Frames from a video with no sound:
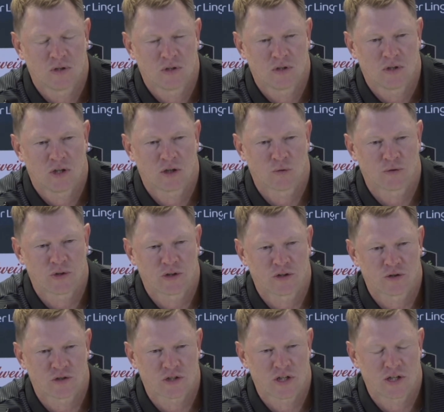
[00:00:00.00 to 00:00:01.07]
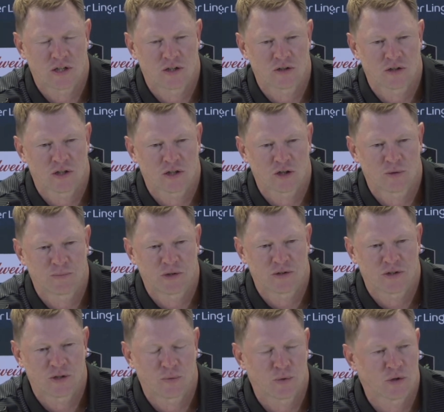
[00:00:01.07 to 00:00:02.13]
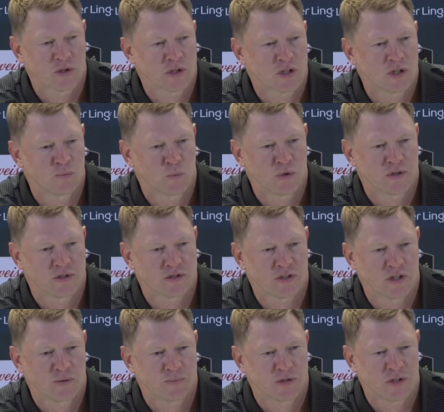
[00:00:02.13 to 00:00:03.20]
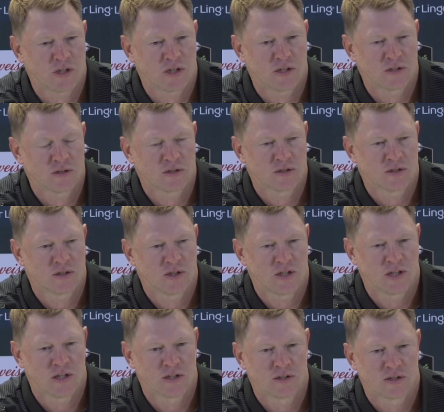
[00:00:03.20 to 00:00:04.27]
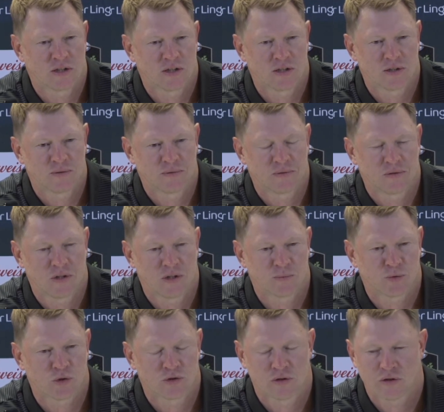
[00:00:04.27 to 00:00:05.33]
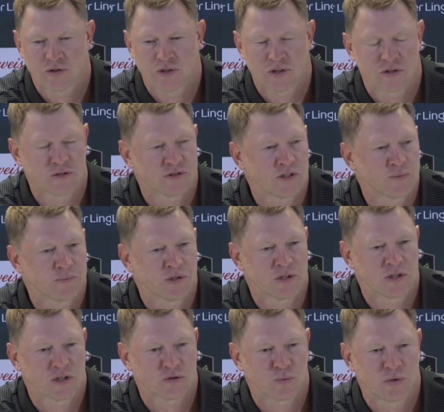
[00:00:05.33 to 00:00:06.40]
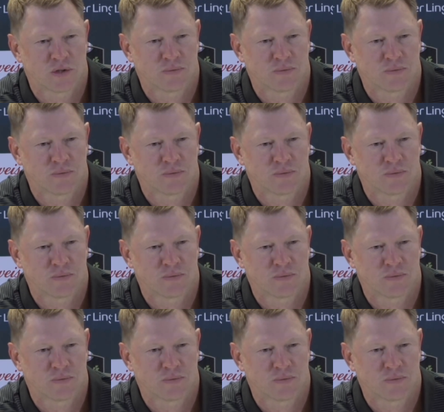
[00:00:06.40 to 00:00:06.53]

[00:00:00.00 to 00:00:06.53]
I don't think there's a guy in our locker room didn't think we were going to come win this game today. And I'm sure they'll think the same thing next week.